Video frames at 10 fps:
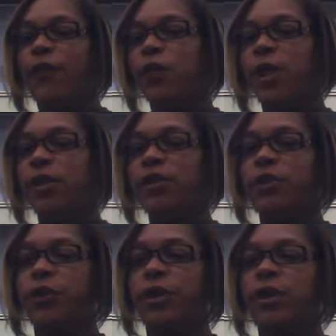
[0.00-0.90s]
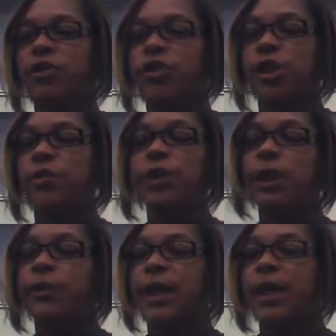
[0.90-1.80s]
Food historians generally
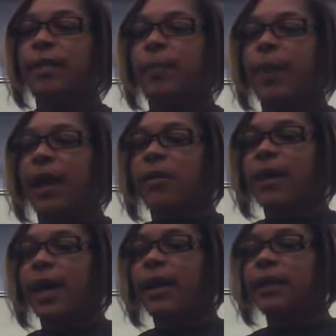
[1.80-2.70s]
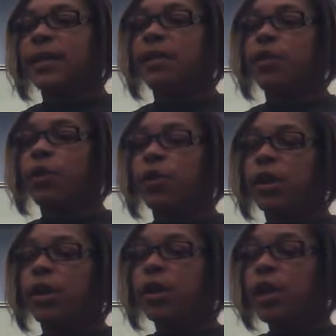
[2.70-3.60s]
agree that the pound cake is a
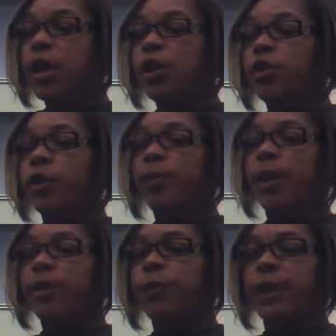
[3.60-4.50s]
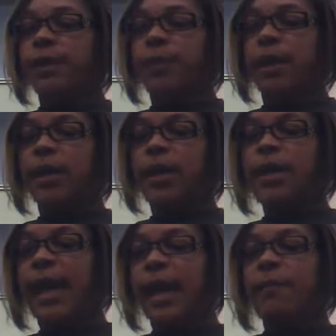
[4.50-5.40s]
northern European recipe
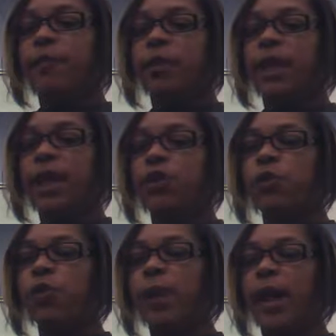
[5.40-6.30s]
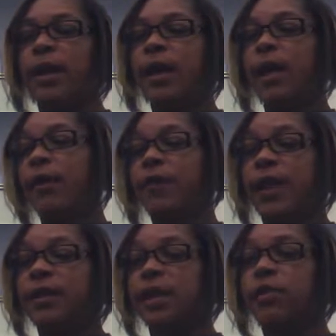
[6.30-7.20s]
named for the equal weight of
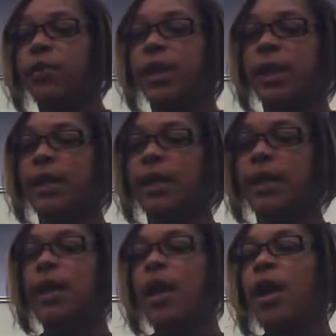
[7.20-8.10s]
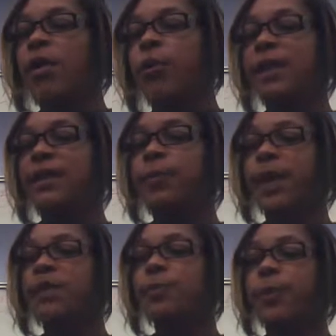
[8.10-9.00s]
its ingredients.
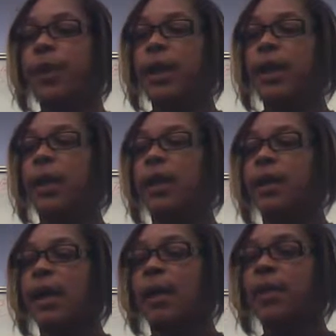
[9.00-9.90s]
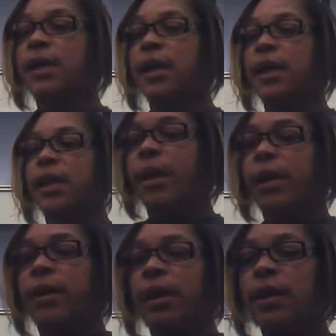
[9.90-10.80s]
Recipes printed in the commentary
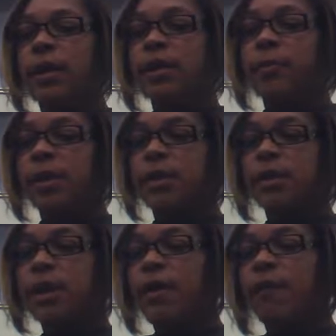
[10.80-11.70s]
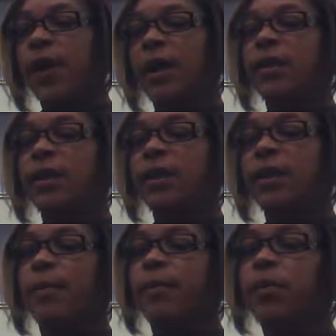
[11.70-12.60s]
American cookbooks follow the
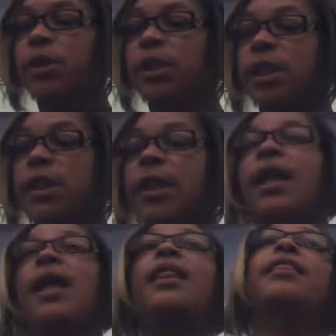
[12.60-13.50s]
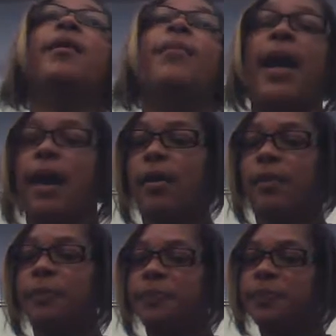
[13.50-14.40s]
same portion, the
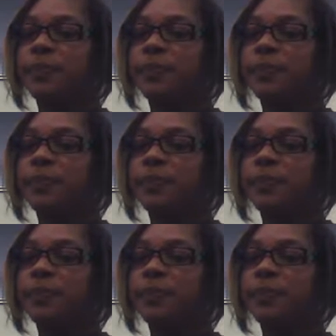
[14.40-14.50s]
pound.